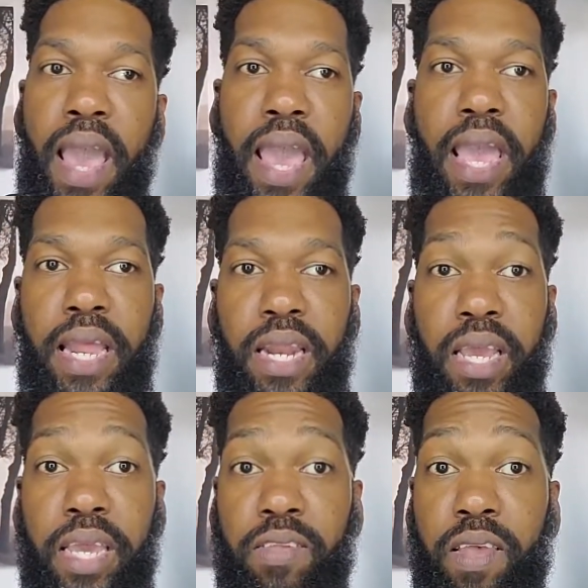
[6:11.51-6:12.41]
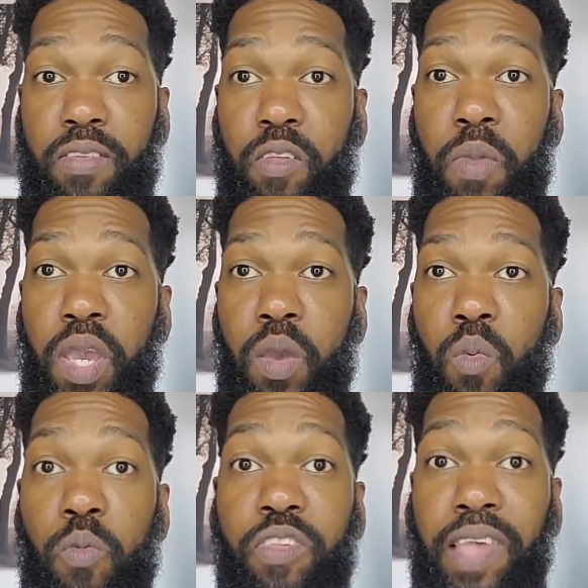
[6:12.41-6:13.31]
And he says to me,
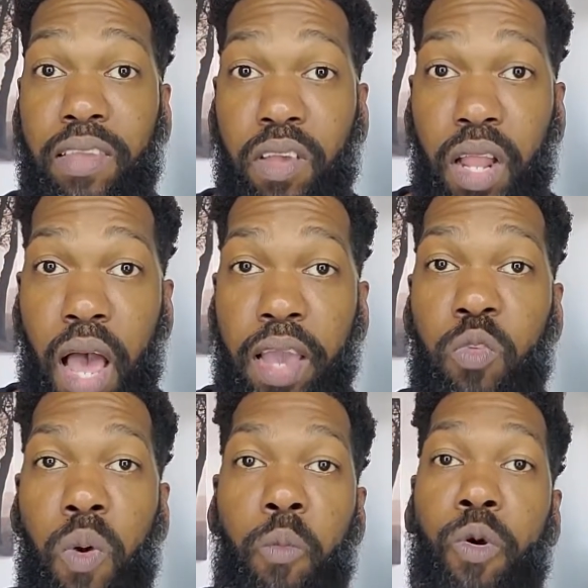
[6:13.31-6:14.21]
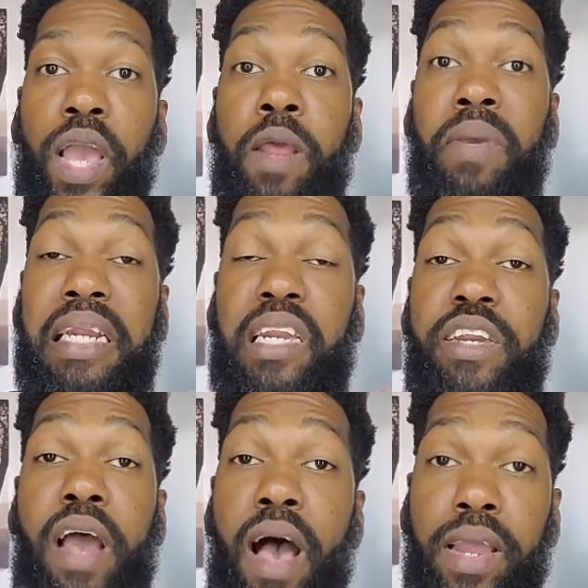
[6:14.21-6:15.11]
6 o'clock is when we're gonna be
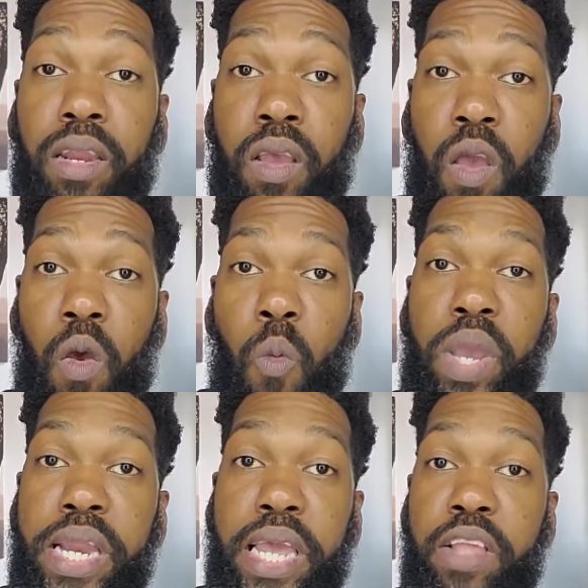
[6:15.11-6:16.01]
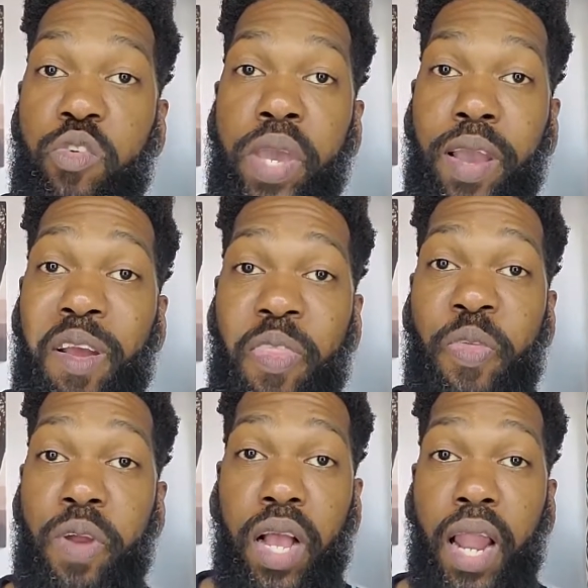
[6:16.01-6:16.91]
done. We need you here at
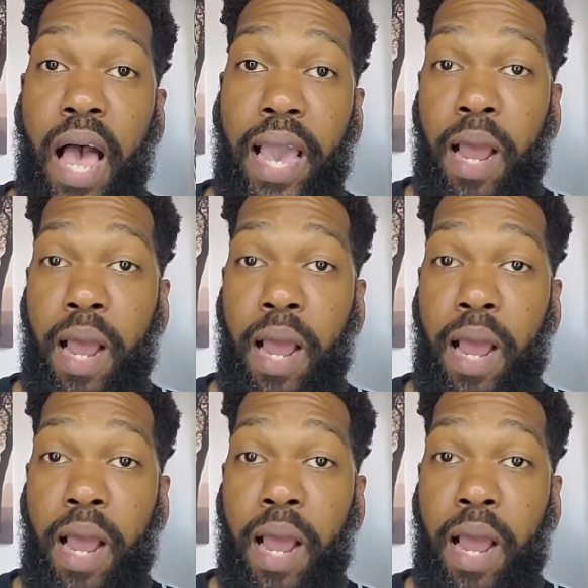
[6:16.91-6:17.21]
3 o'clock.